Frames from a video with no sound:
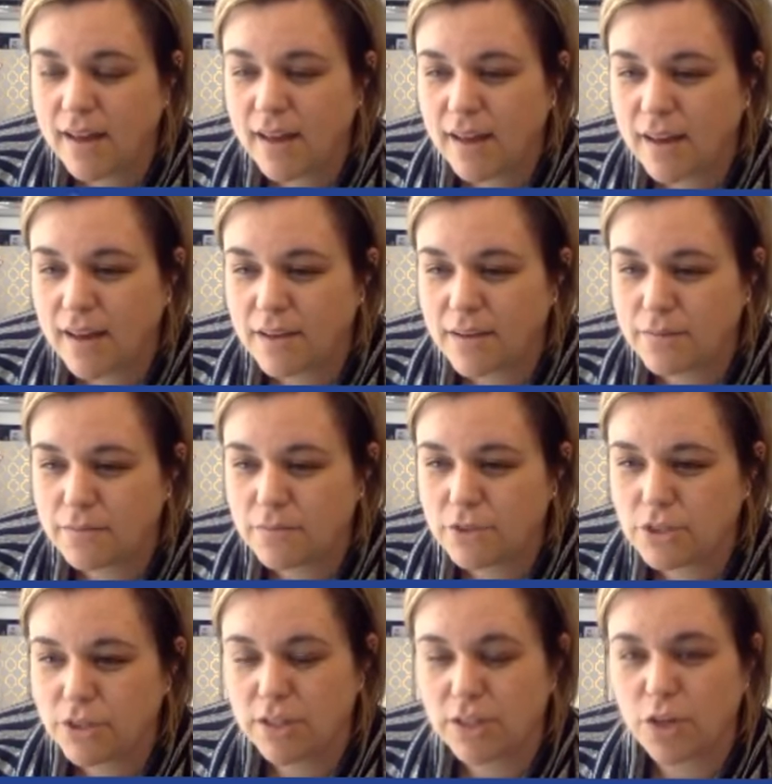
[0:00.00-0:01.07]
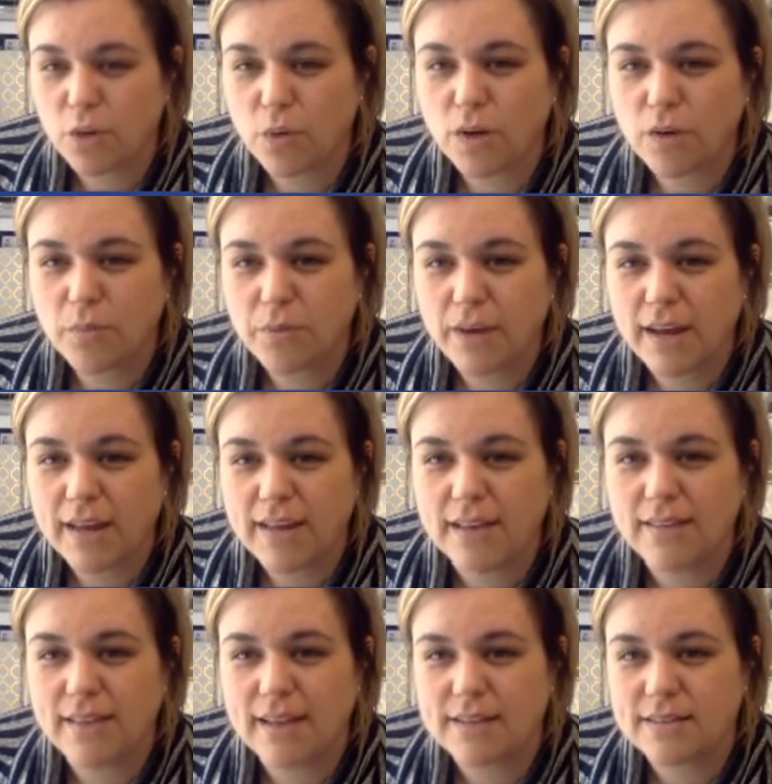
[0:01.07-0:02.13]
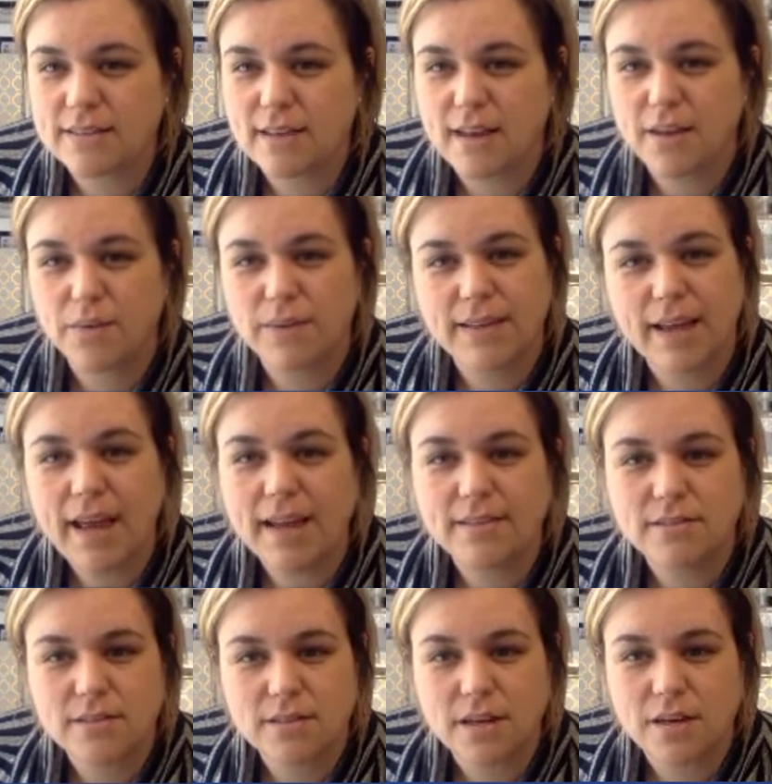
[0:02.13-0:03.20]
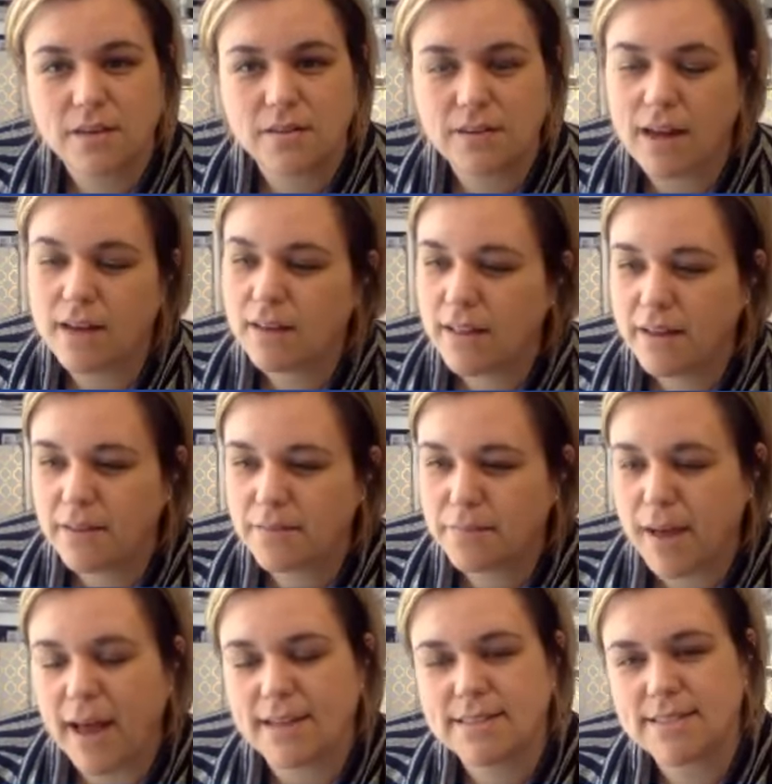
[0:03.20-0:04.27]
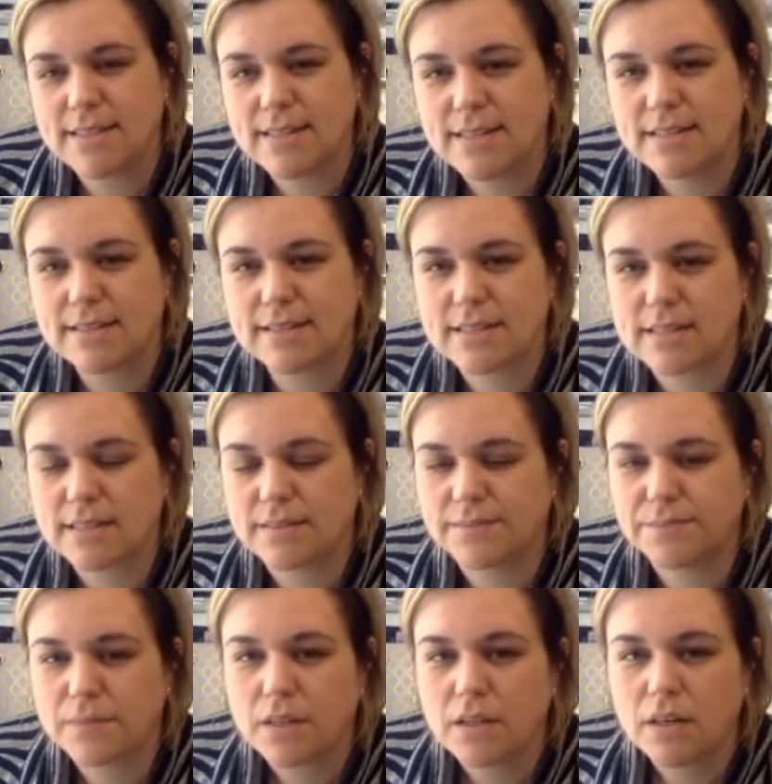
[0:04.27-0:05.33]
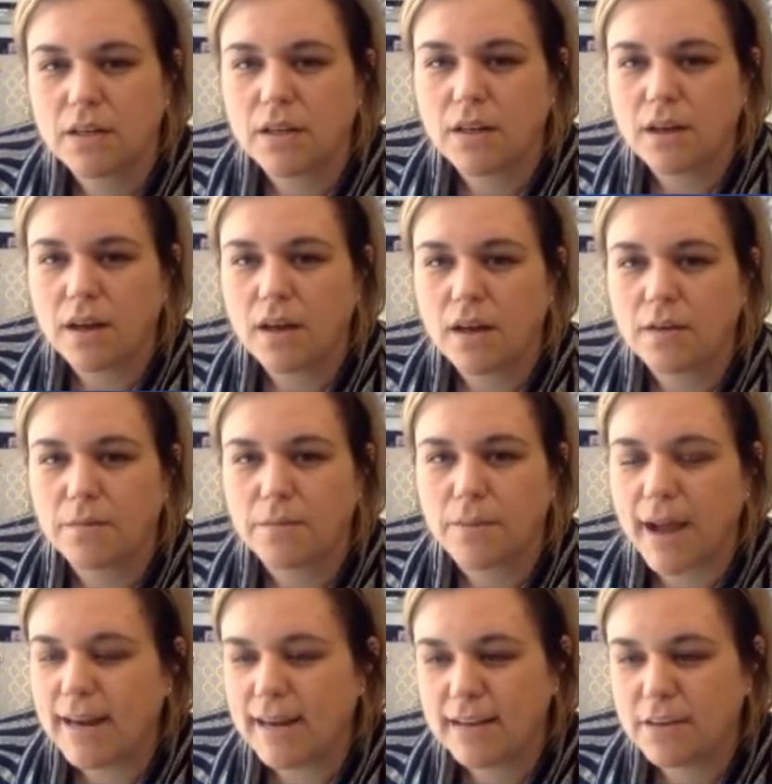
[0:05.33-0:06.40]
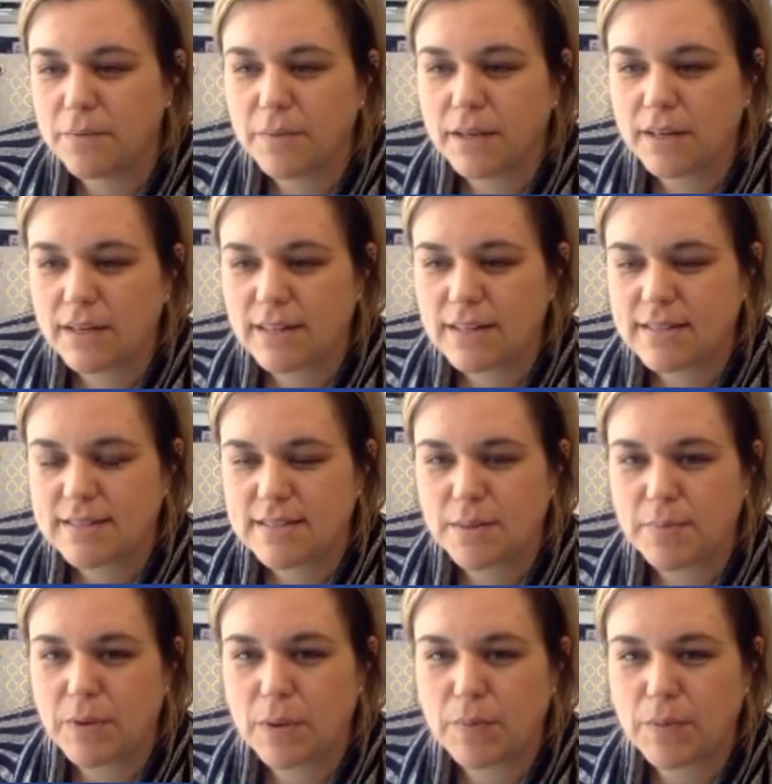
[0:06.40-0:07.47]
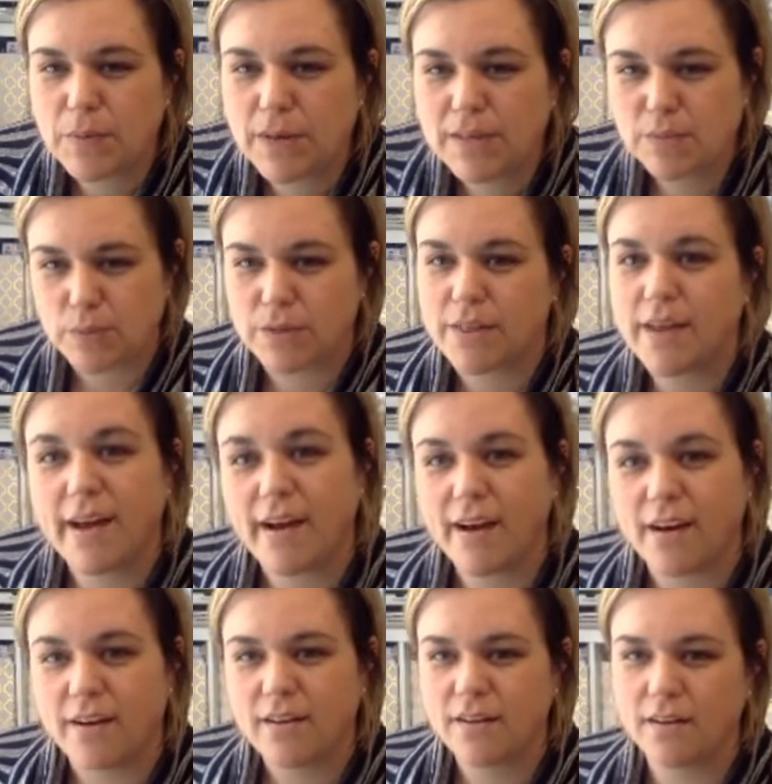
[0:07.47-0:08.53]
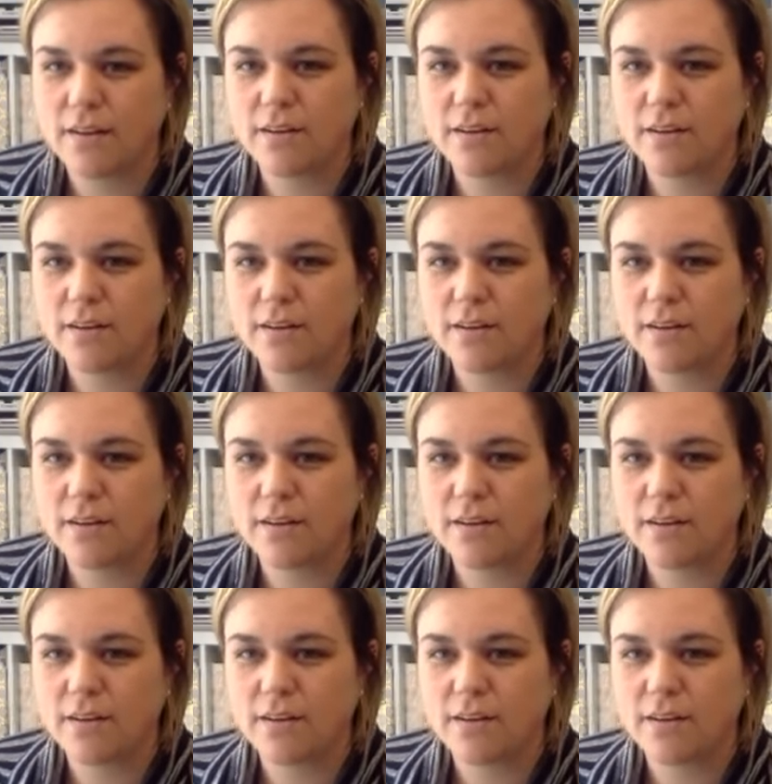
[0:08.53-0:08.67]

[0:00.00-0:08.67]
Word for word: um, during their work break, and that's kind of what they ate. So kind of like pasties and um, mining communities. The po' boys were there